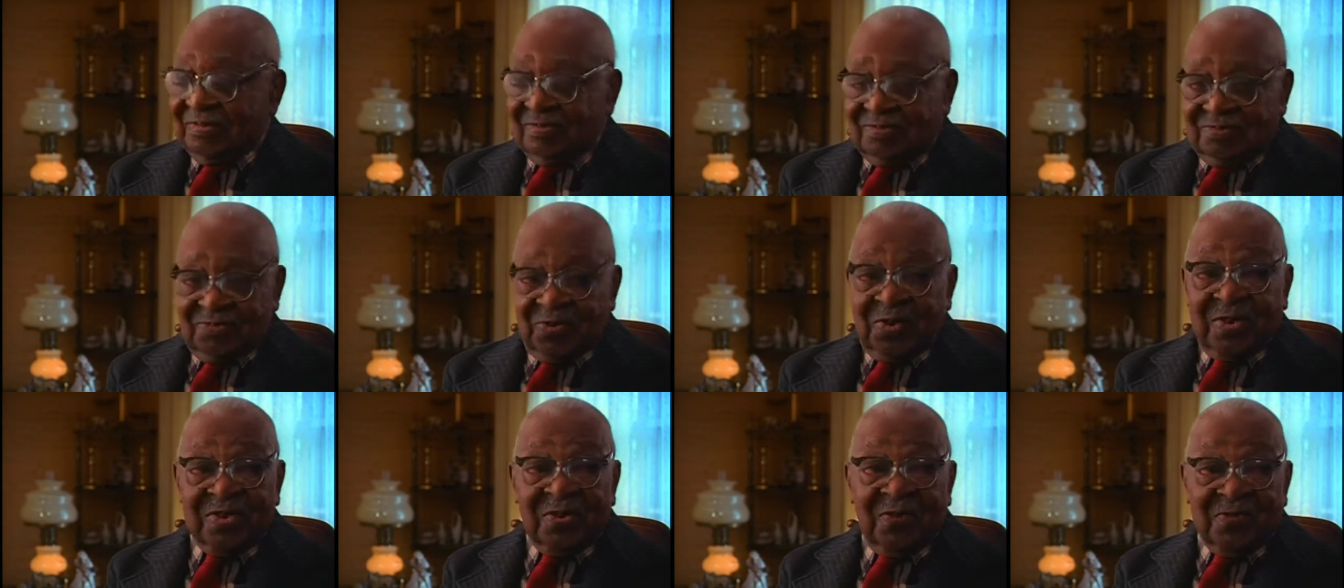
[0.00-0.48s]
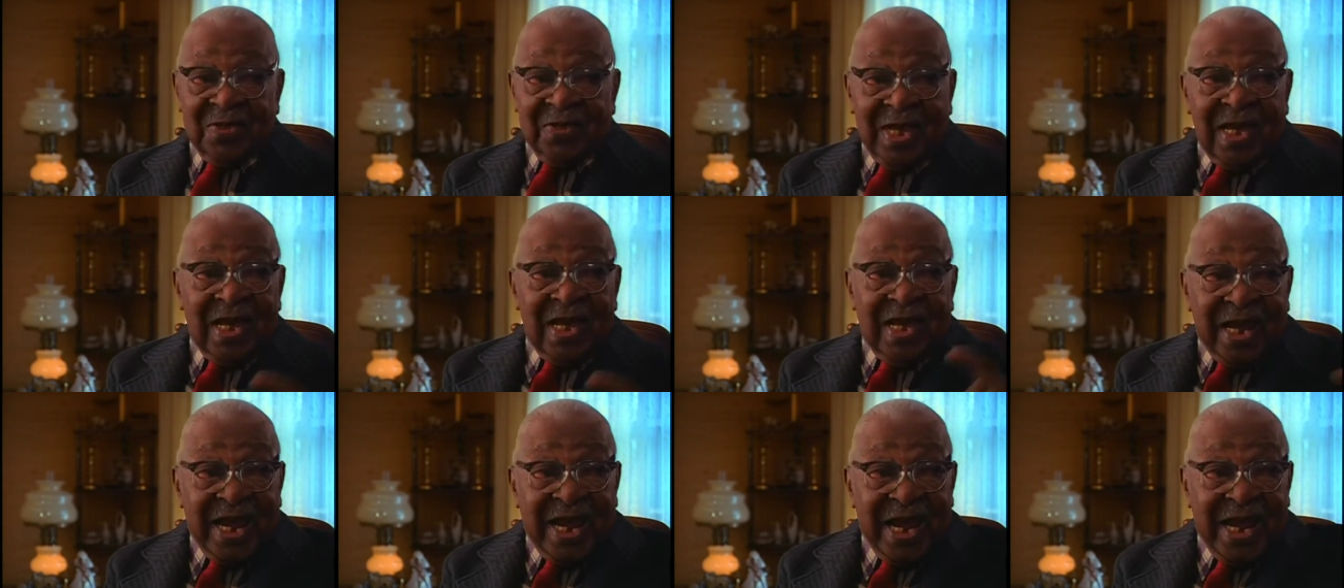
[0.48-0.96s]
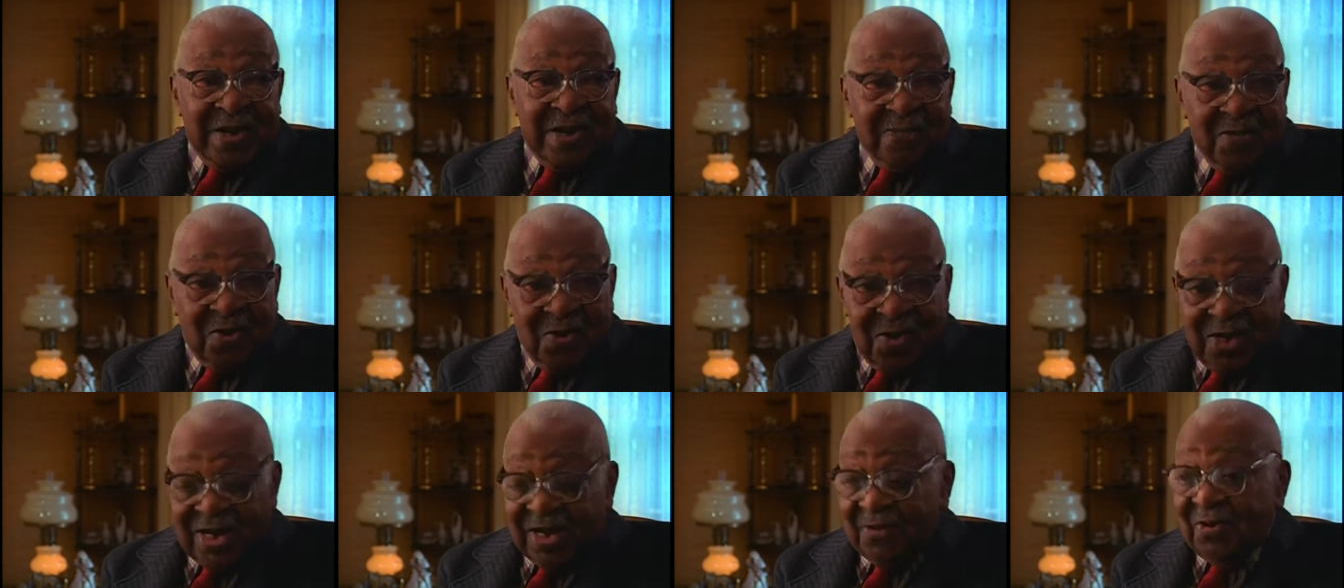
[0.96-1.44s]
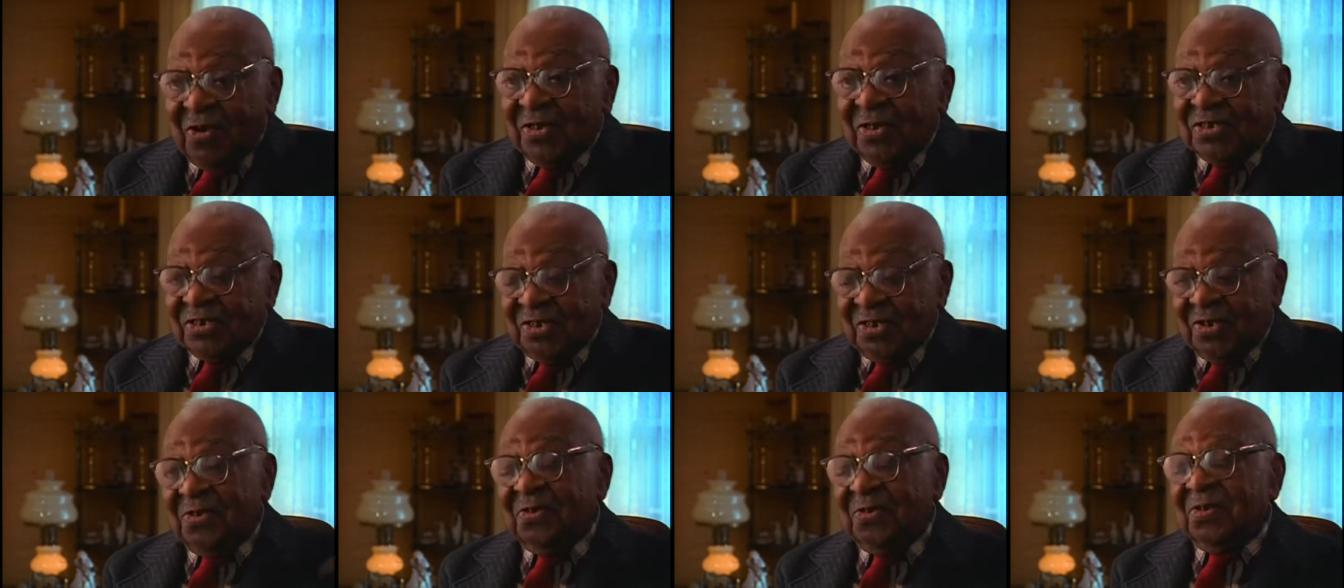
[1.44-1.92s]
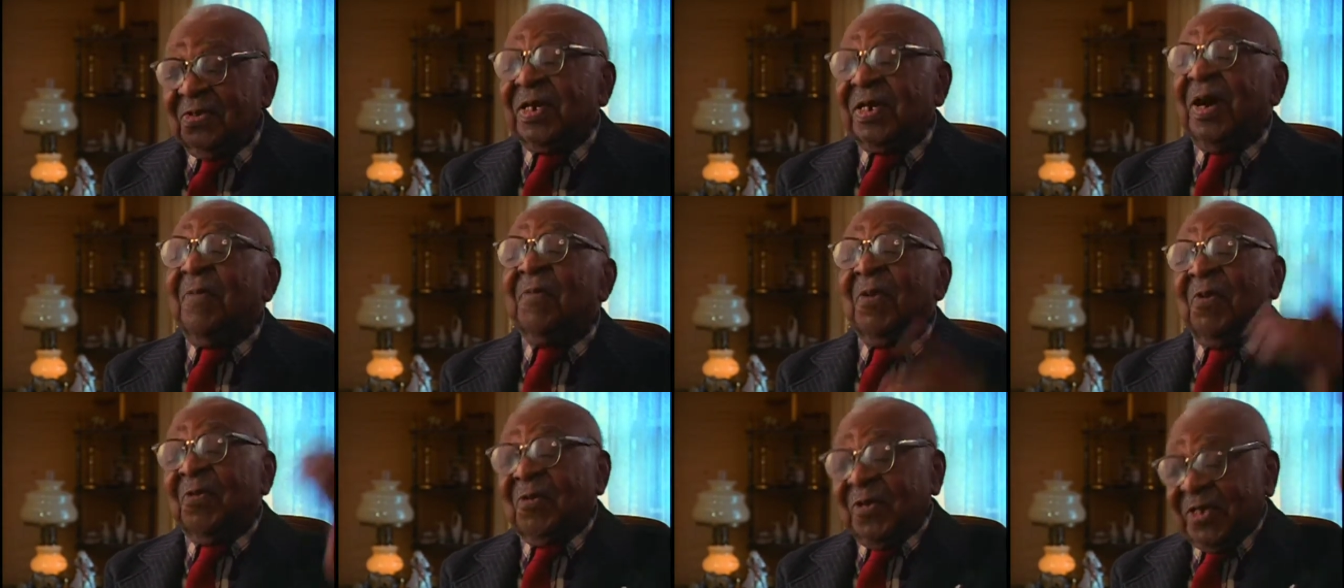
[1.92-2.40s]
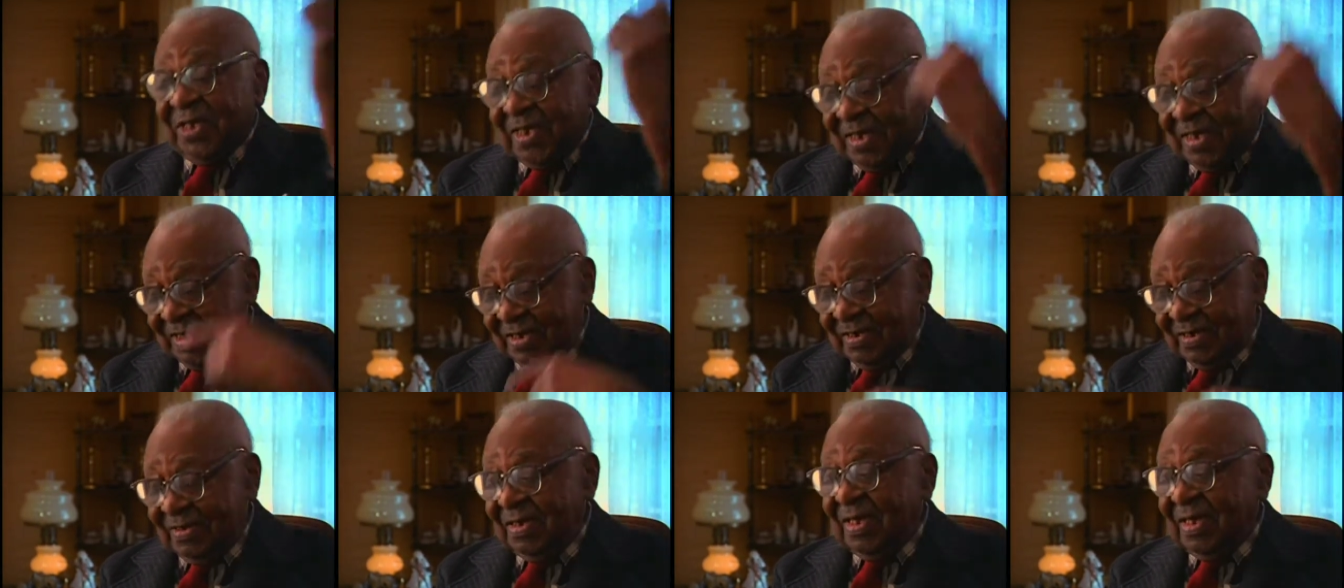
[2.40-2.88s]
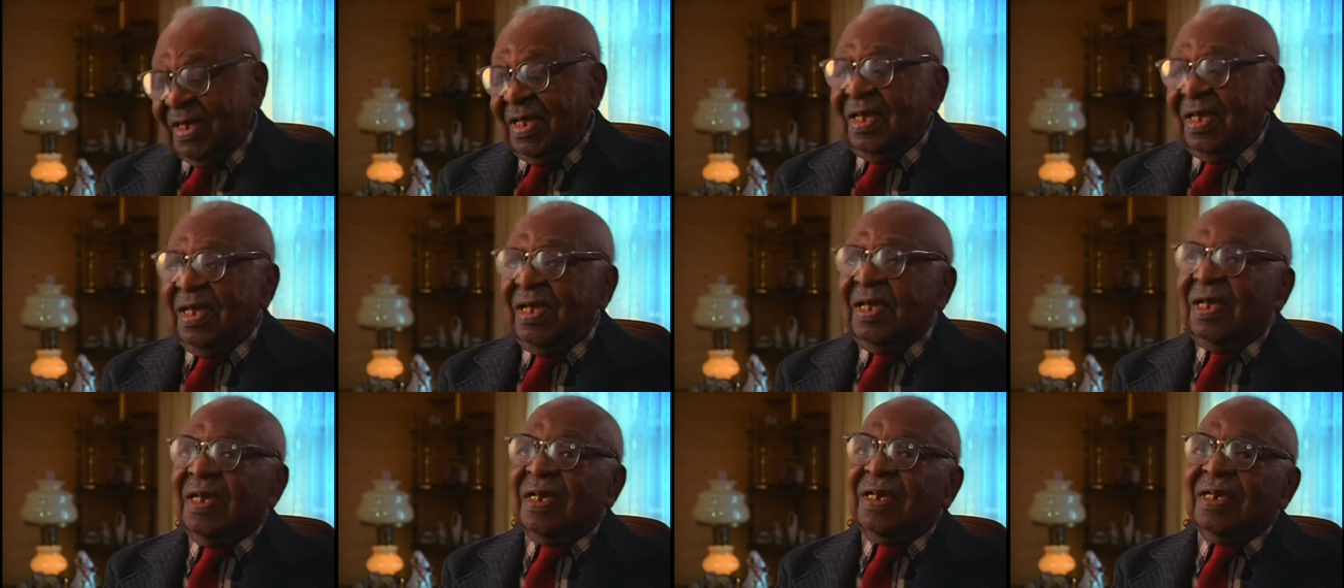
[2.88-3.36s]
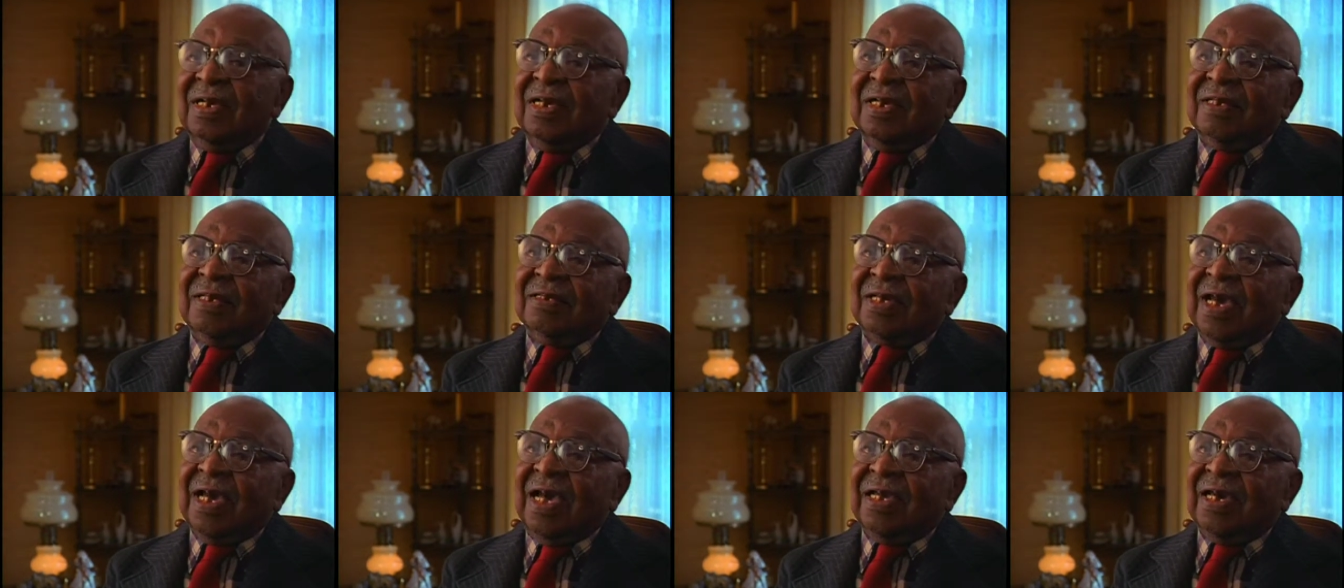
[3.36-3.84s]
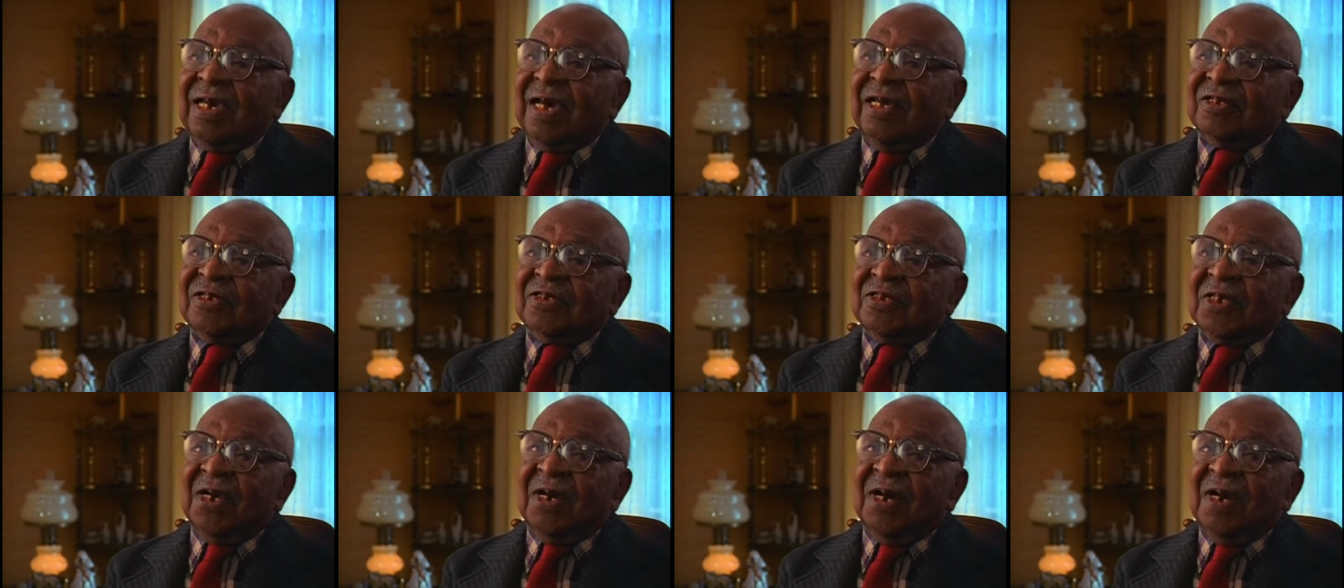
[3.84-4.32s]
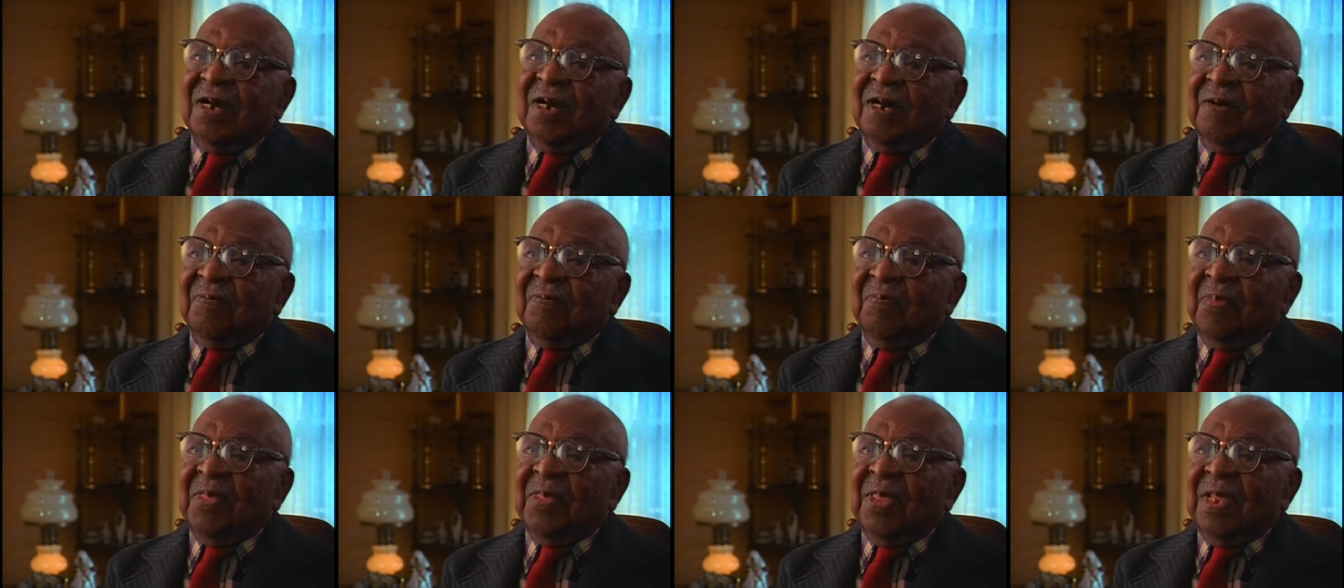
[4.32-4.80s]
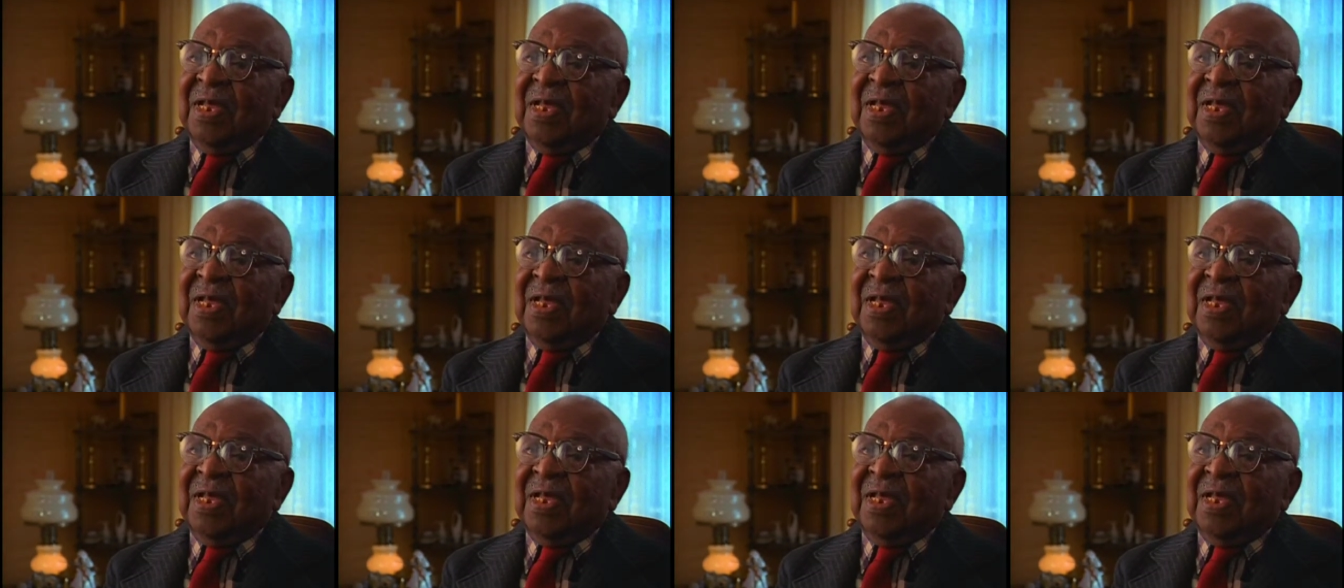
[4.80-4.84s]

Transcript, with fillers: Went over there, hey boy, I want you, come over here. And I got a job.